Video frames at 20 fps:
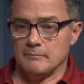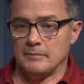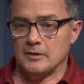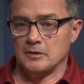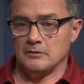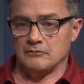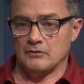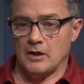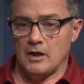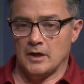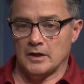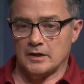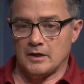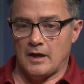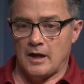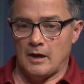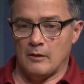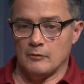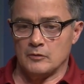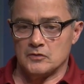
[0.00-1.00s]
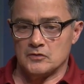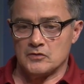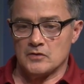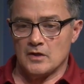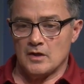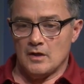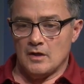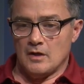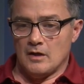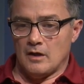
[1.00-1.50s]
bit of luck, I was
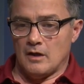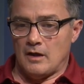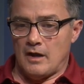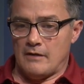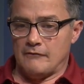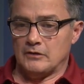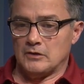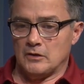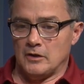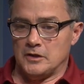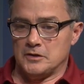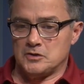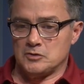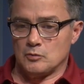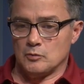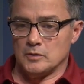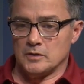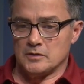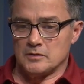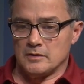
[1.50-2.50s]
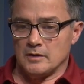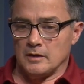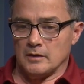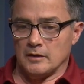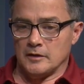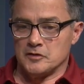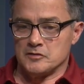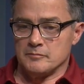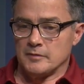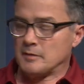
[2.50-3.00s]
having lunch with
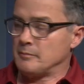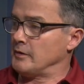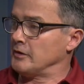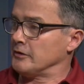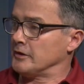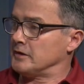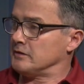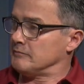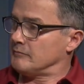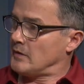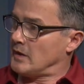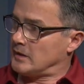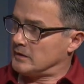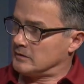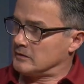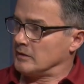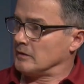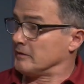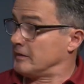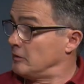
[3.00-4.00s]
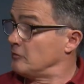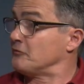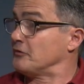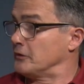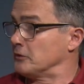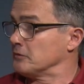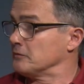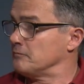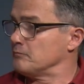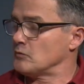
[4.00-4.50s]
Liz McMillan at
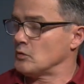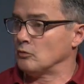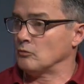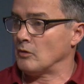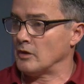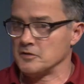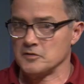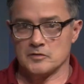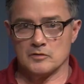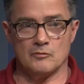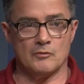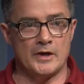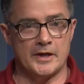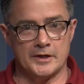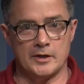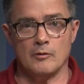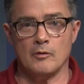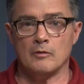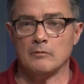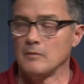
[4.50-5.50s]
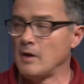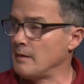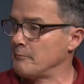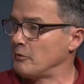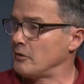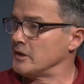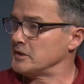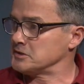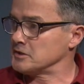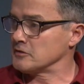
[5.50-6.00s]
Learfield, who runs the radio
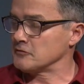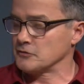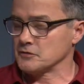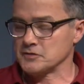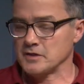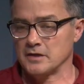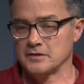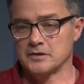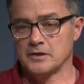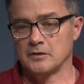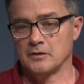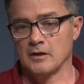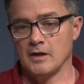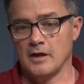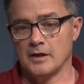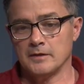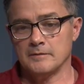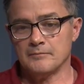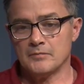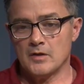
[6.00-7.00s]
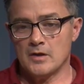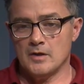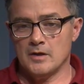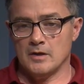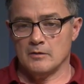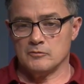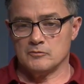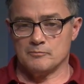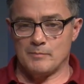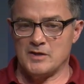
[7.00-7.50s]
operations for South Carolina.
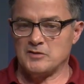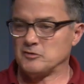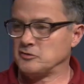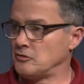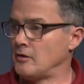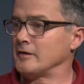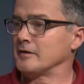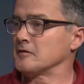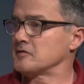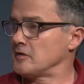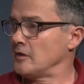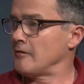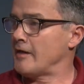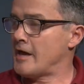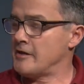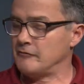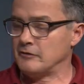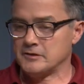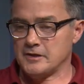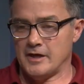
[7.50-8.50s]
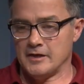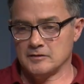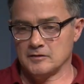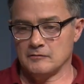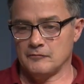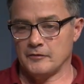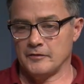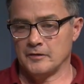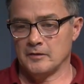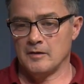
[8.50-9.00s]
It was basically trying to sell advertising
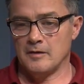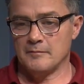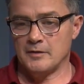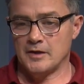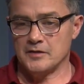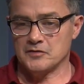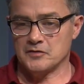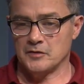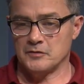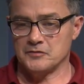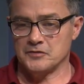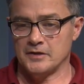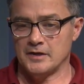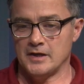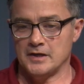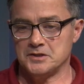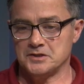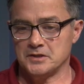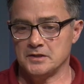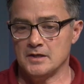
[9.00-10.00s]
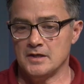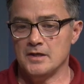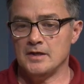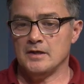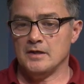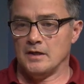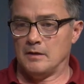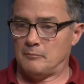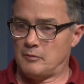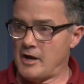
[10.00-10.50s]
for the Alumni Association.
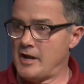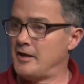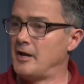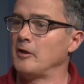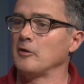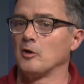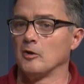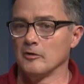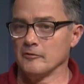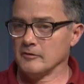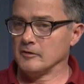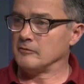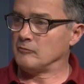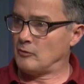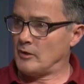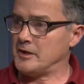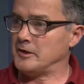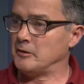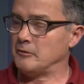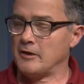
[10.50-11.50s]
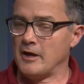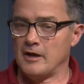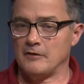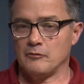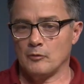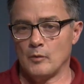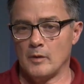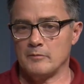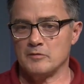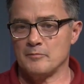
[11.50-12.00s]
And Brad Muller, the radio guy
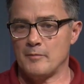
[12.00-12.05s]
for women's